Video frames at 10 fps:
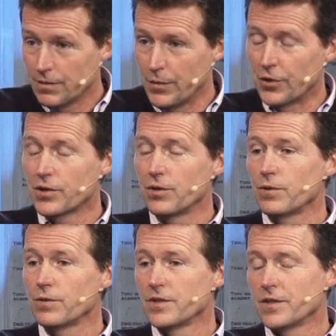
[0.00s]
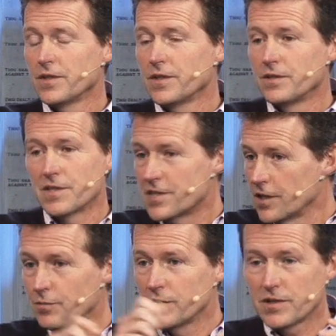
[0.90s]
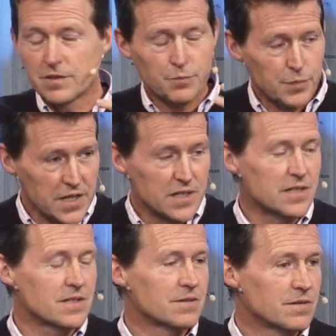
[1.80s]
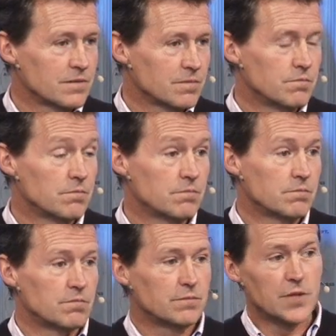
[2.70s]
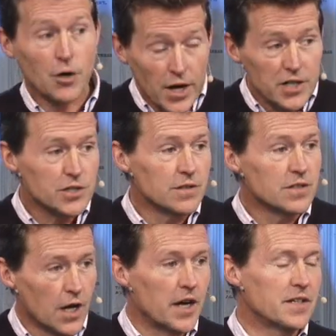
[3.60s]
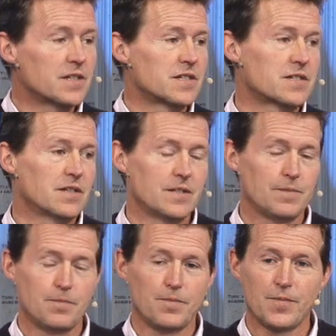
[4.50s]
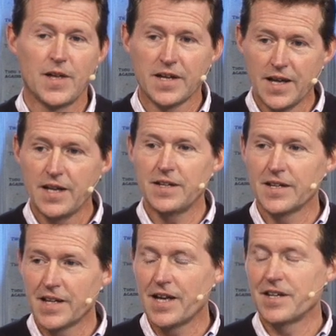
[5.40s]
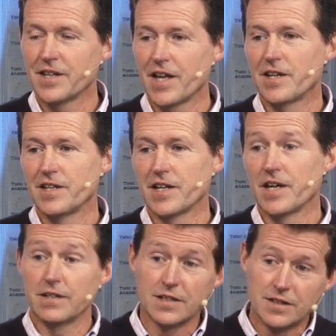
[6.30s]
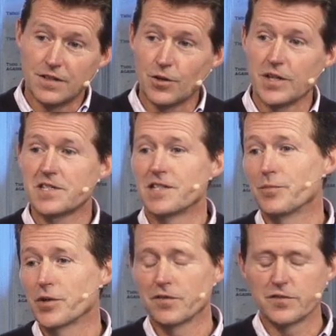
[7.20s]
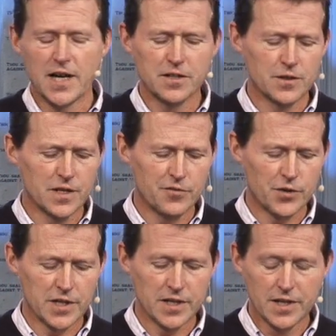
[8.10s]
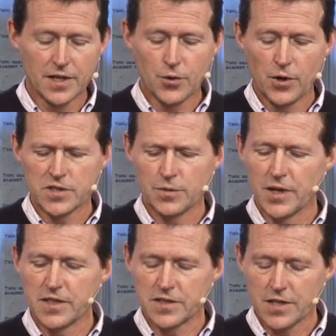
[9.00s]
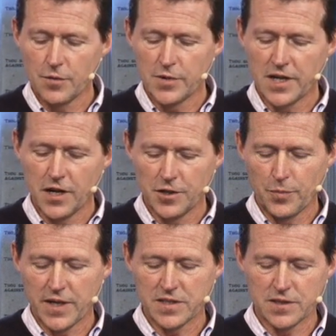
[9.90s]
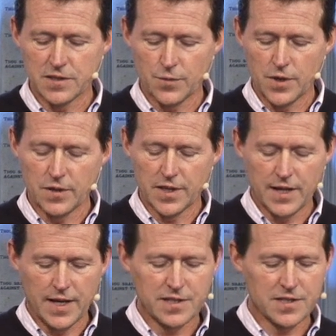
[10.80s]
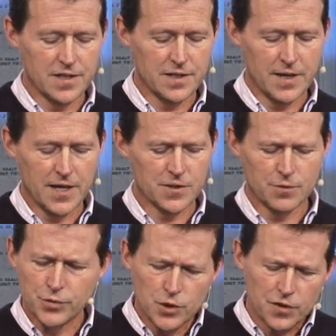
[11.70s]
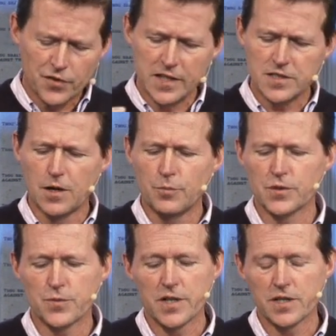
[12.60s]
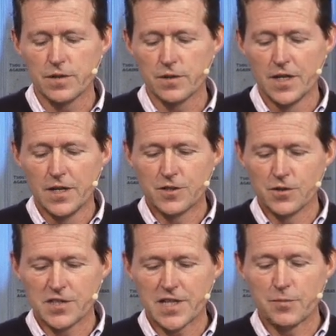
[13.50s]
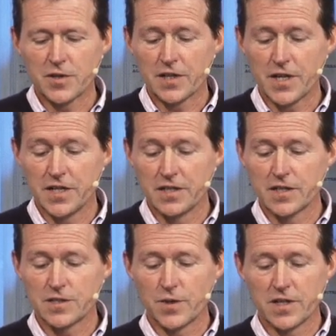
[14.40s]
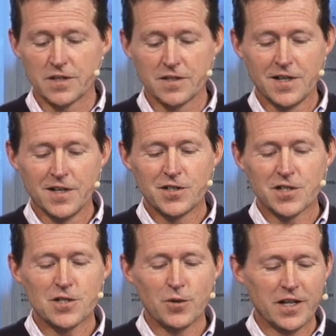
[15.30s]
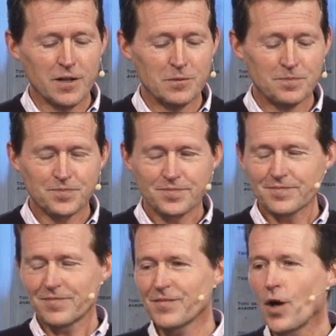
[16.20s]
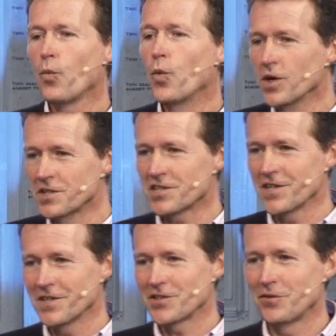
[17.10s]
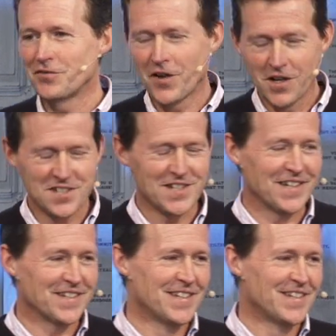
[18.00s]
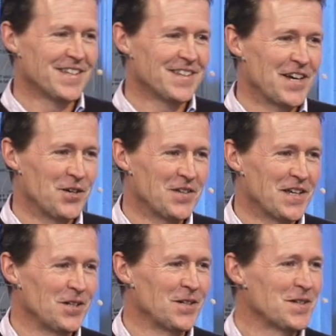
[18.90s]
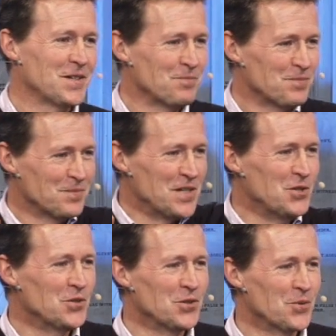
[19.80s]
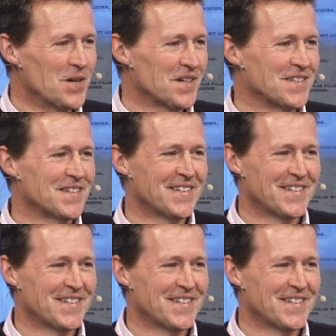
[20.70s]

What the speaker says: miracle, discernment, peace, direction, guidance, again and again and again and again, not least in the book of Daniel that I've already quoted, but in so many other places as well. Esther, Ezra, beautiful examples. Why don't you do the same thing that I did this week and just do a little word search on fasting. There you are. That'll mean you do the work and